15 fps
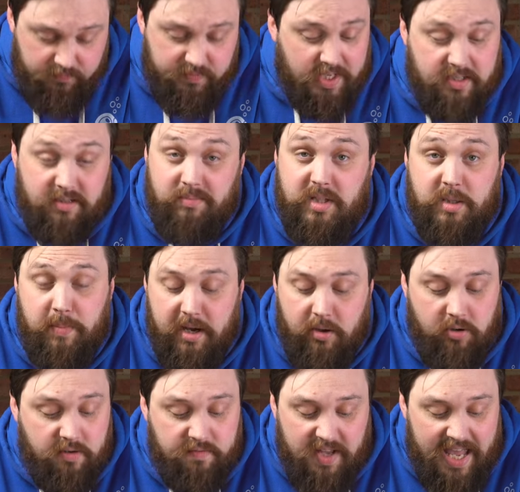Doesn't
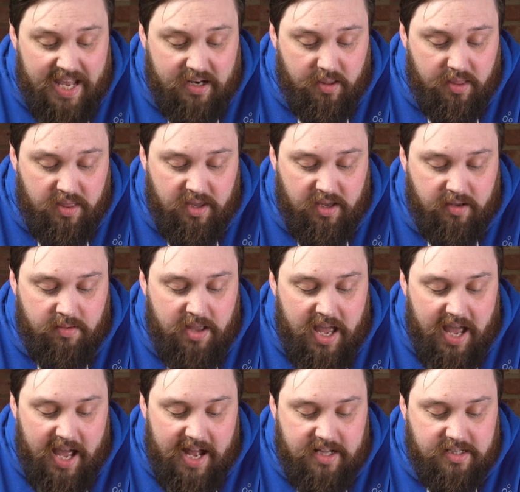smell of anything,
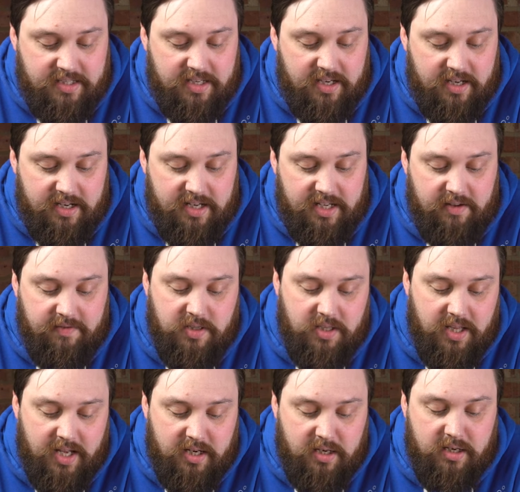and it gives
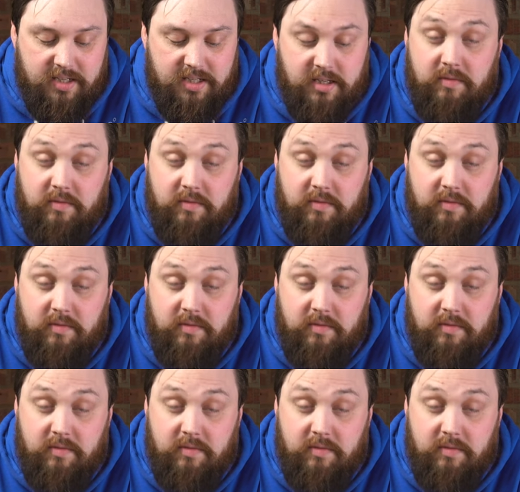you that nice